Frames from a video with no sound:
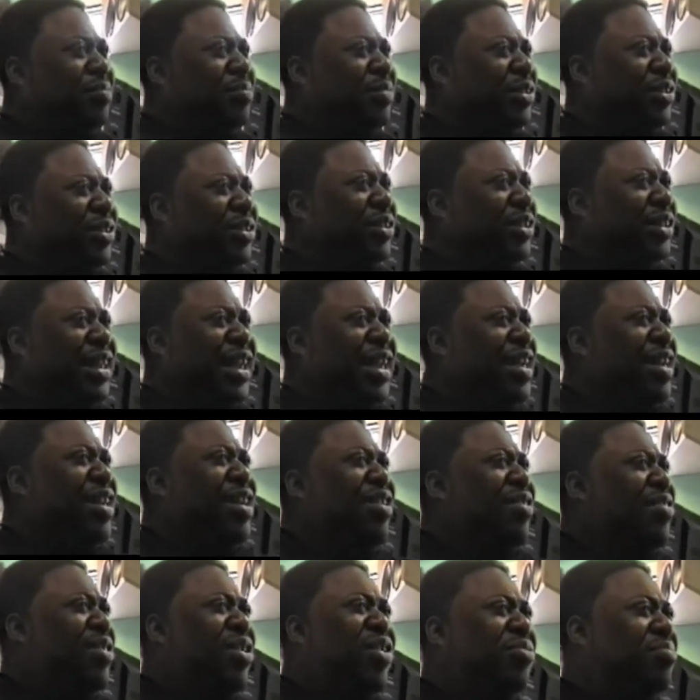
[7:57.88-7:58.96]
but you said,
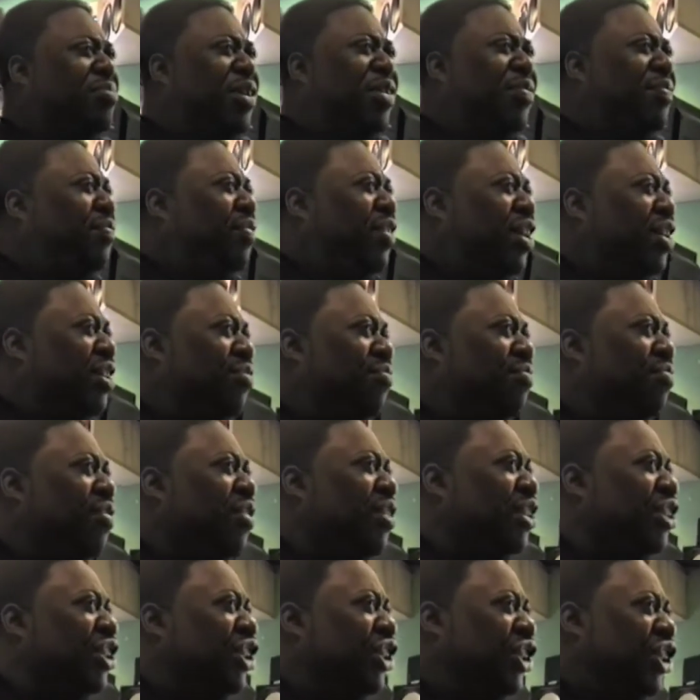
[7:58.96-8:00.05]
those motherfuckers
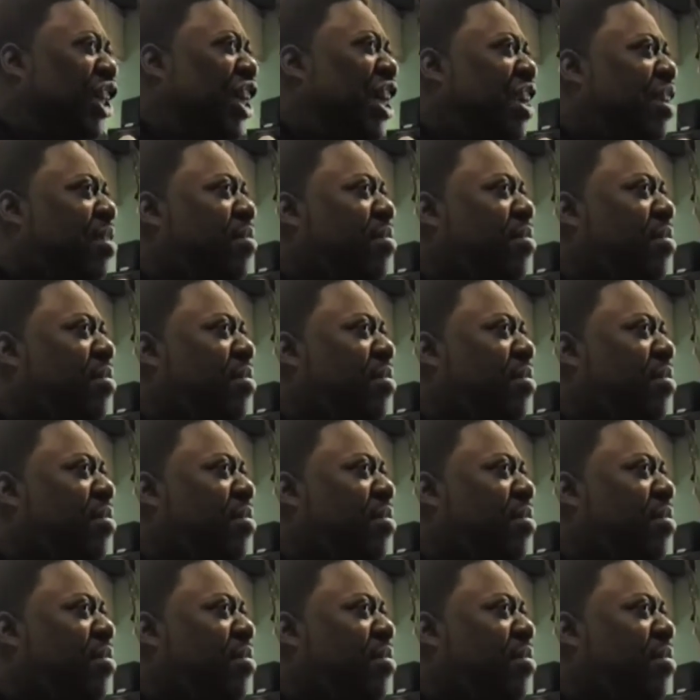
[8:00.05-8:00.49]
full of shit.